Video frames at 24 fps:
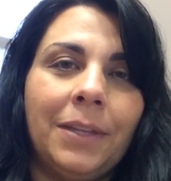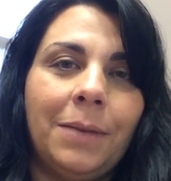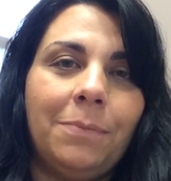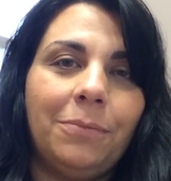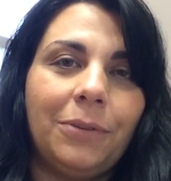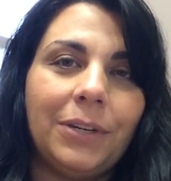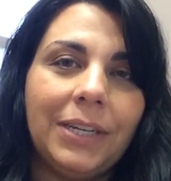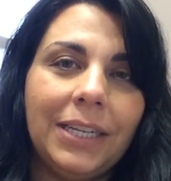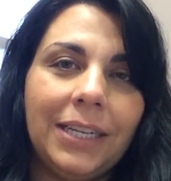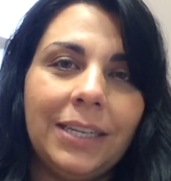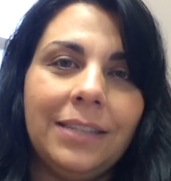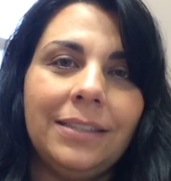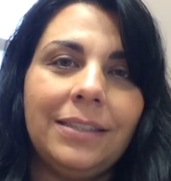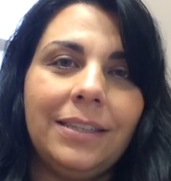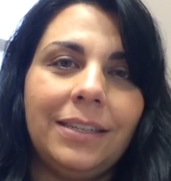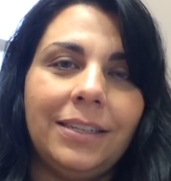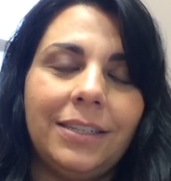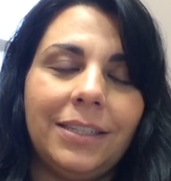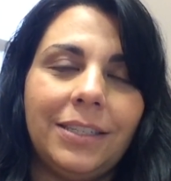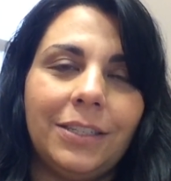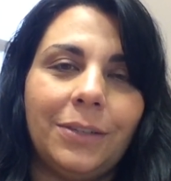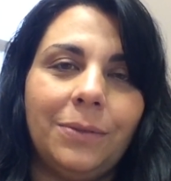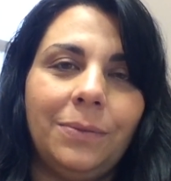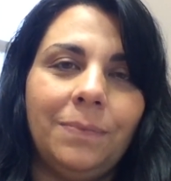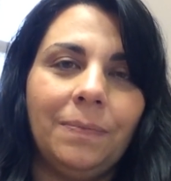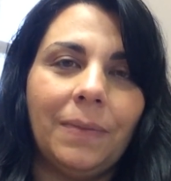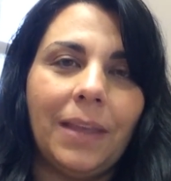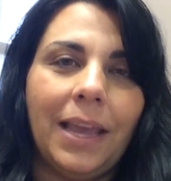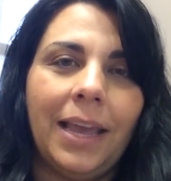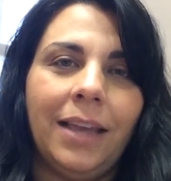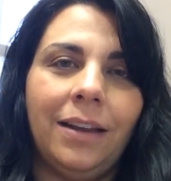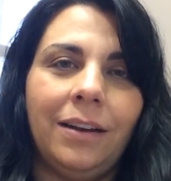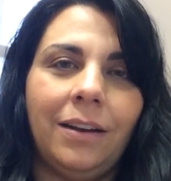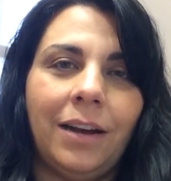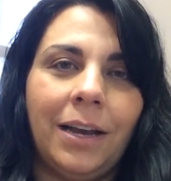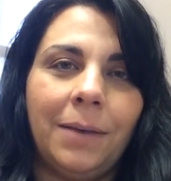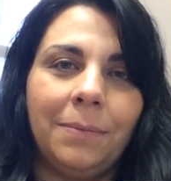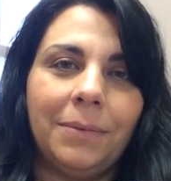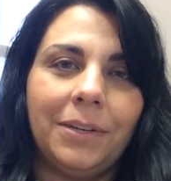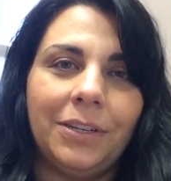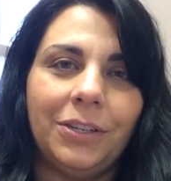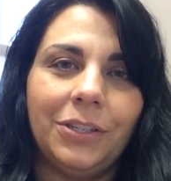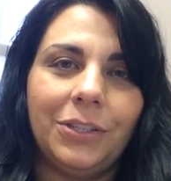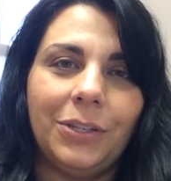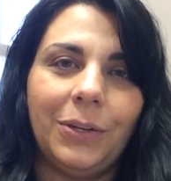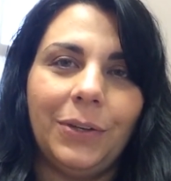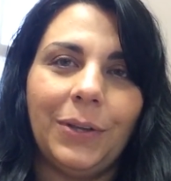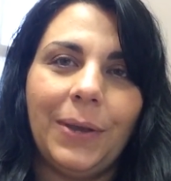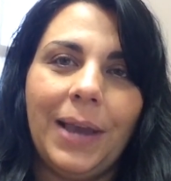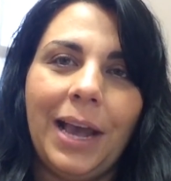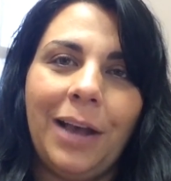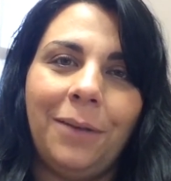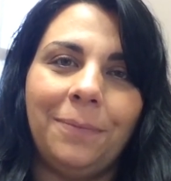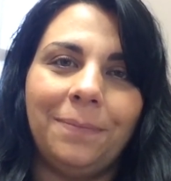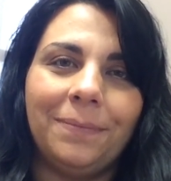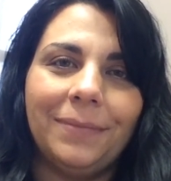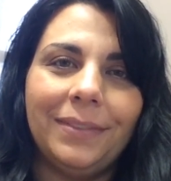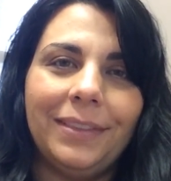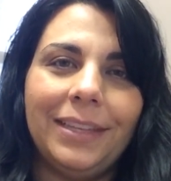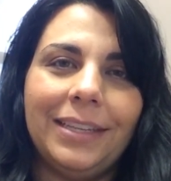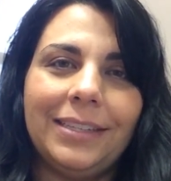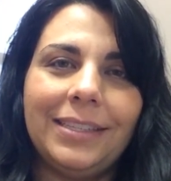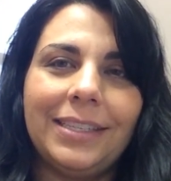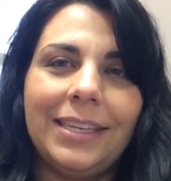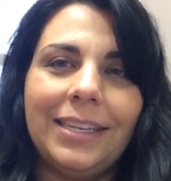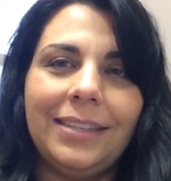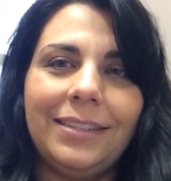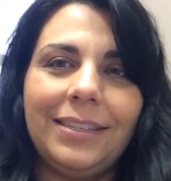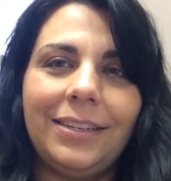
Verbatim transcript: pretty easy to do, and I'm going to show you how. Let's get